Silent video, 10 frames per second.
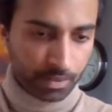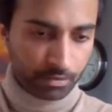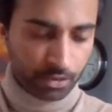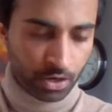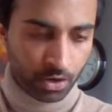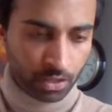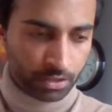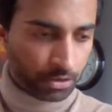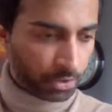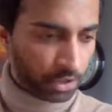
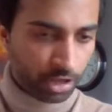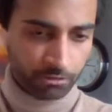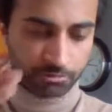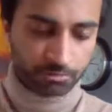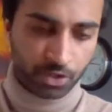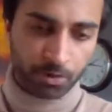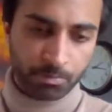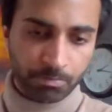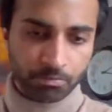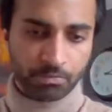there were a lot
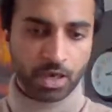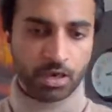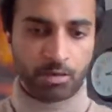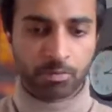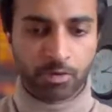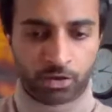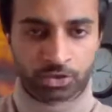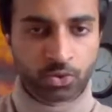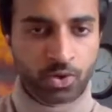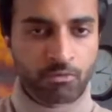of
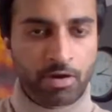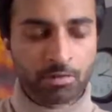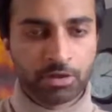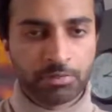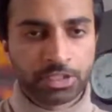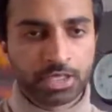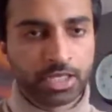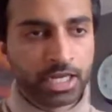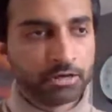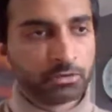student
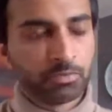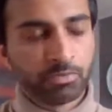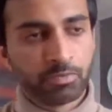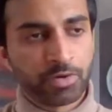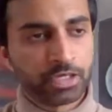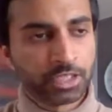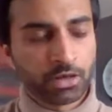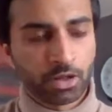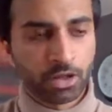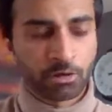representatives
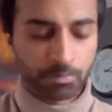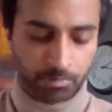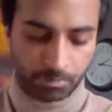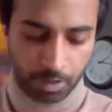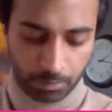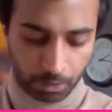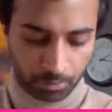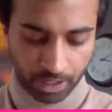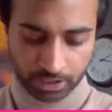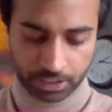present, a lot of people
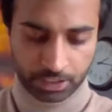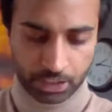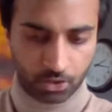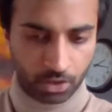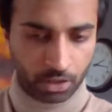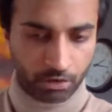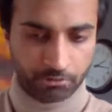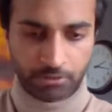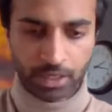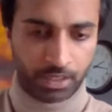present, a lot
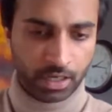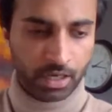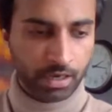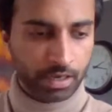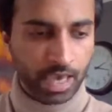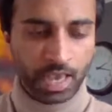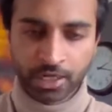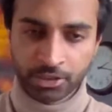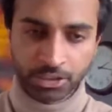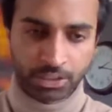of
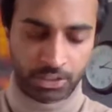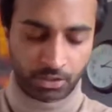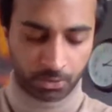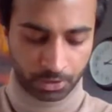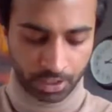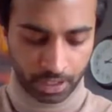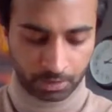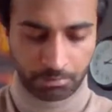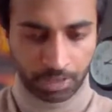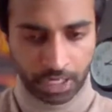energy over
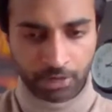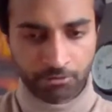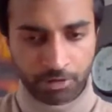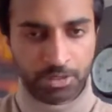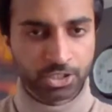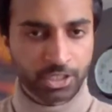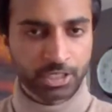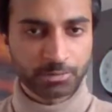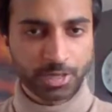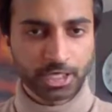there. Me and
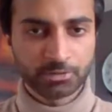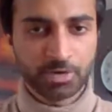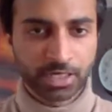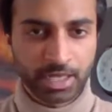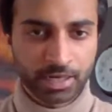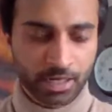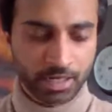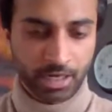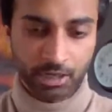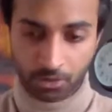VPGSBS, we attended
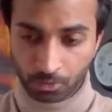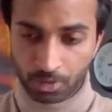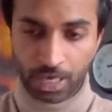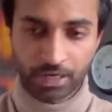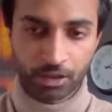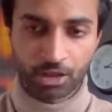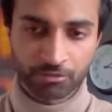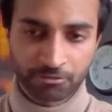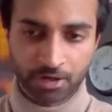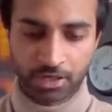it, and we had a lot
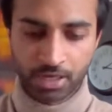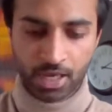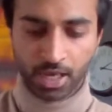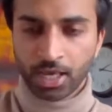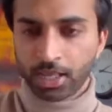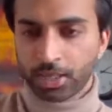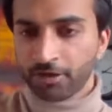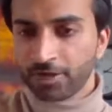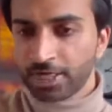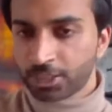of fun.
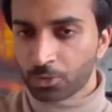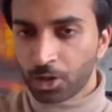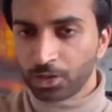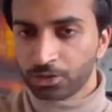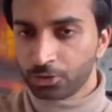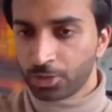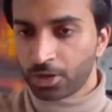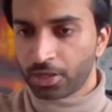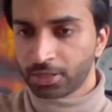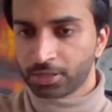Loved it as well, to be
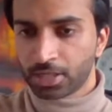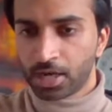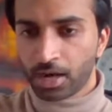honest.